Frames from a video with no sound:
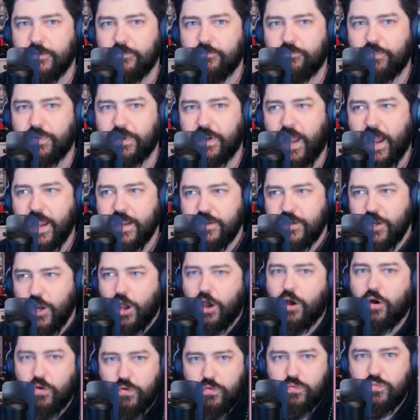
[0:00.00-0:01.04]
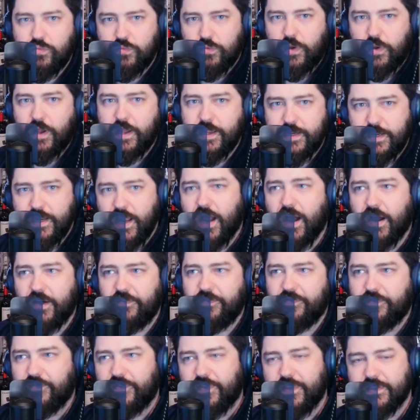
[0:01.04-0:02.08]
but I know
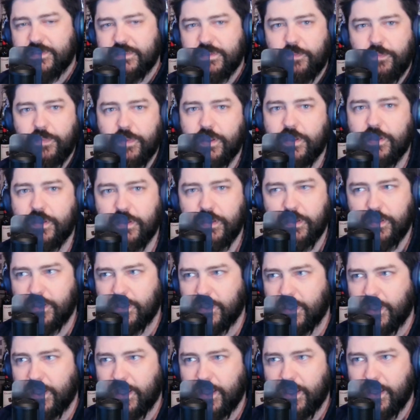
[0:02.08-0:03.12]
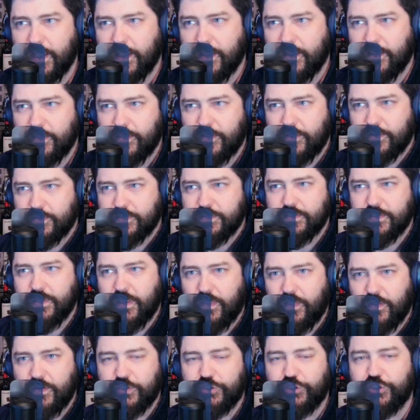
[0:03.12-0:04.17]
enough that something,
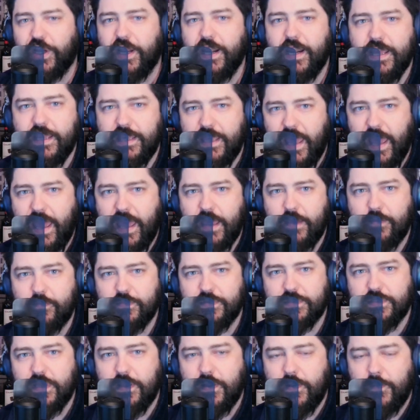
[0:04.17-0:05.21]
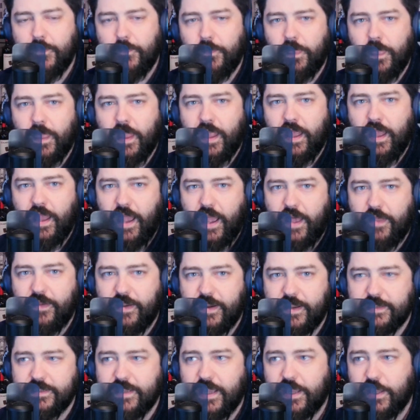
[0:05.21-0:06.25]
there's shady games. And then
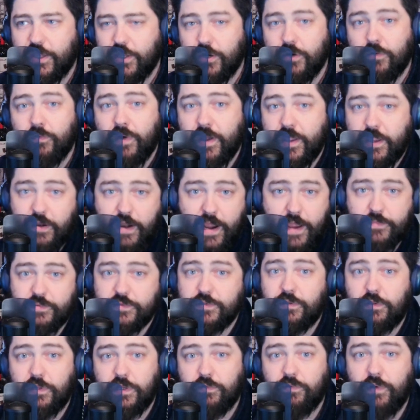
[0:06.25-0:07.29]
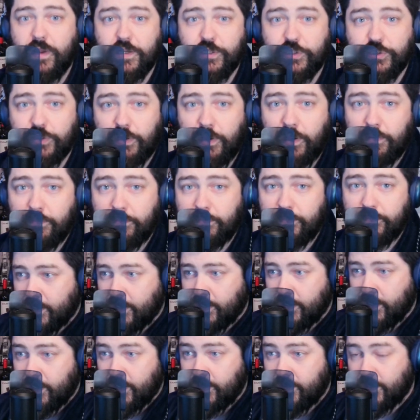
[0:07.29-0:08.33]
he's like, you know what? You're absolutely right, Sean.
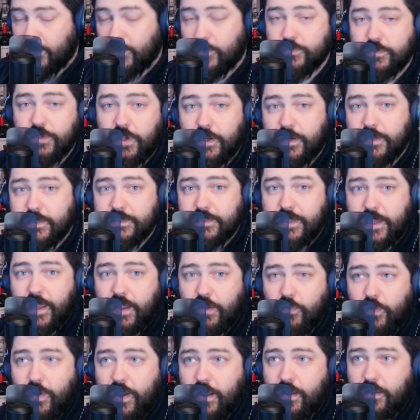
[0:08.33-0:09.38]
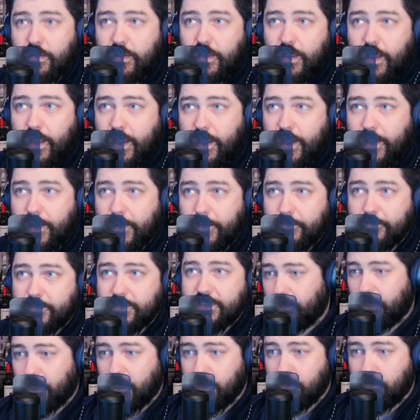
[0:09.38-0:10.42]
He then goes on to say, well,
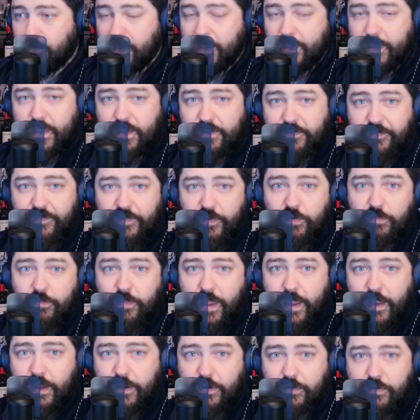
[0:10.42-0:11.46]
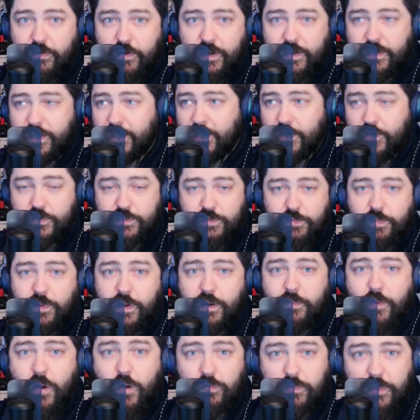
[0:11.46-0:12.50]
being like a filmmaker, and he knows a bit
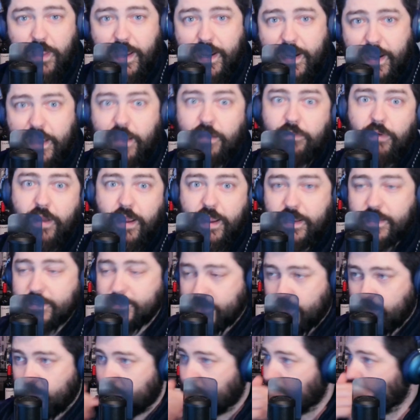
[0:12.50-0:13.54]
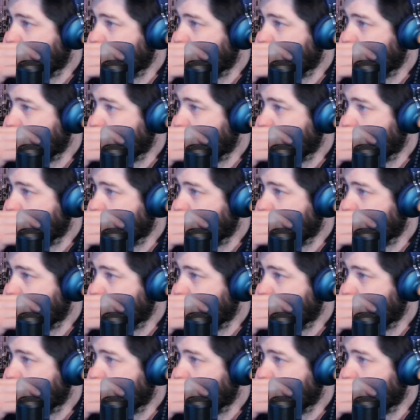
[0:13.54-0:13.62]
about lighting, right? So